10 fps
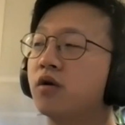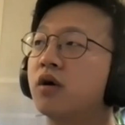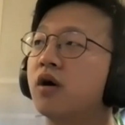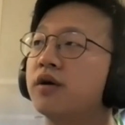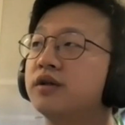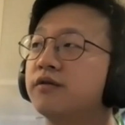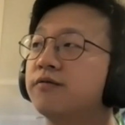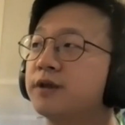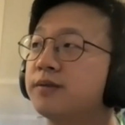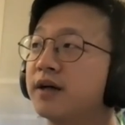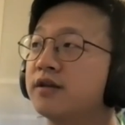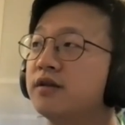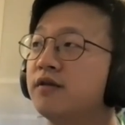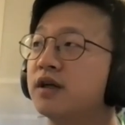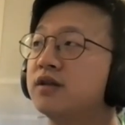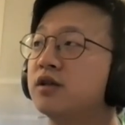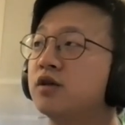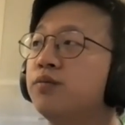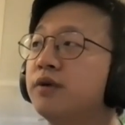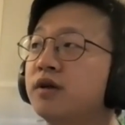neurocognitive perspective, there's
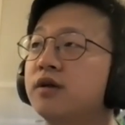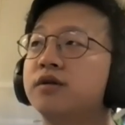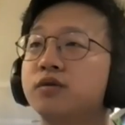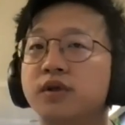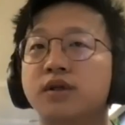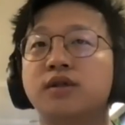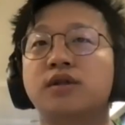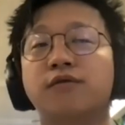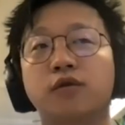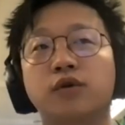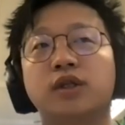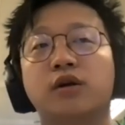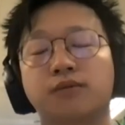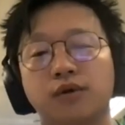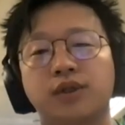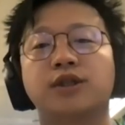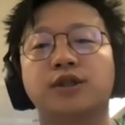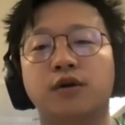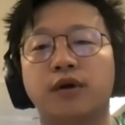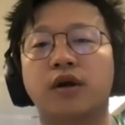this loopiness or these evolutionary
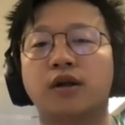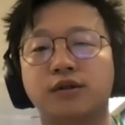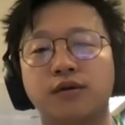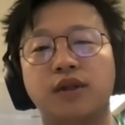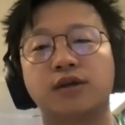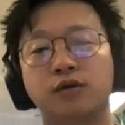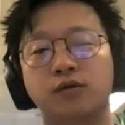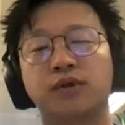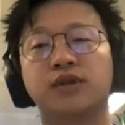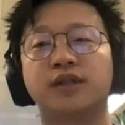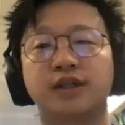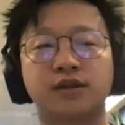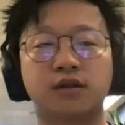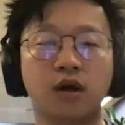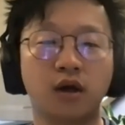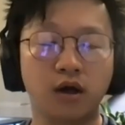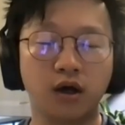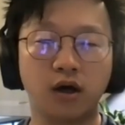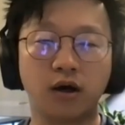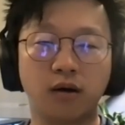processes going on. So things don't persist,
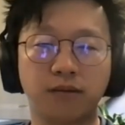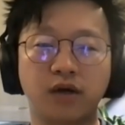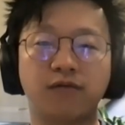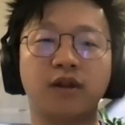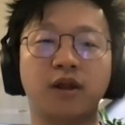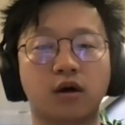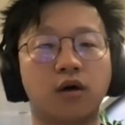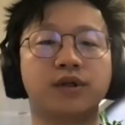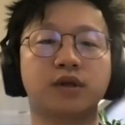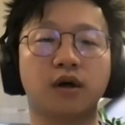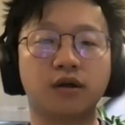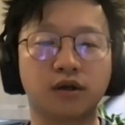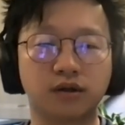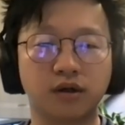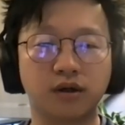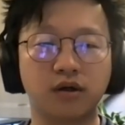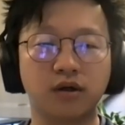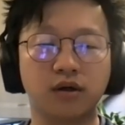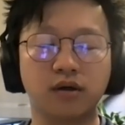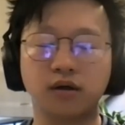given that they're always under
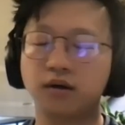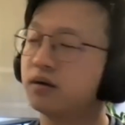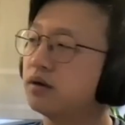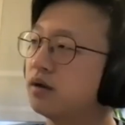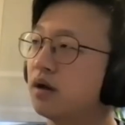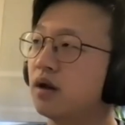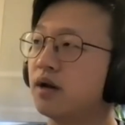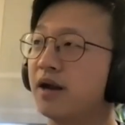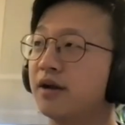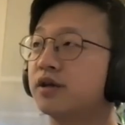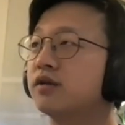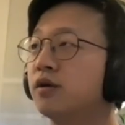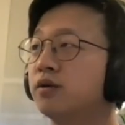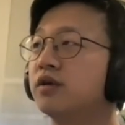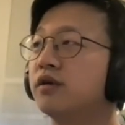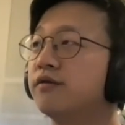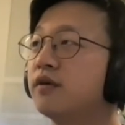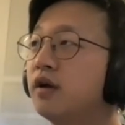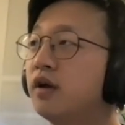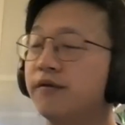analogous notion
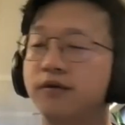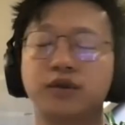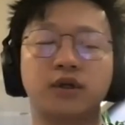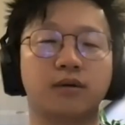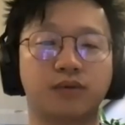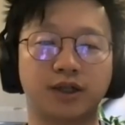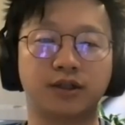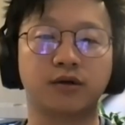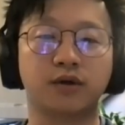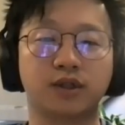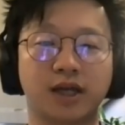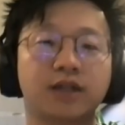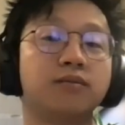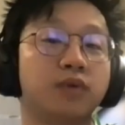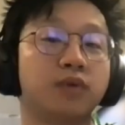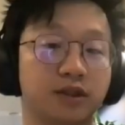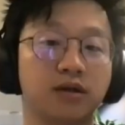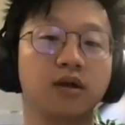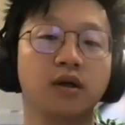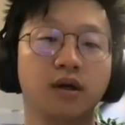of evolutionary pressure or selection
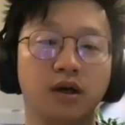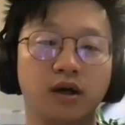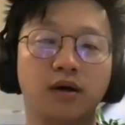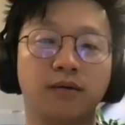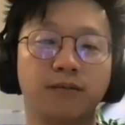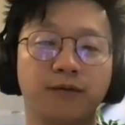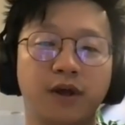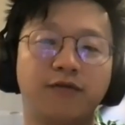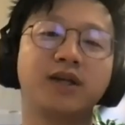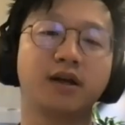pressure, if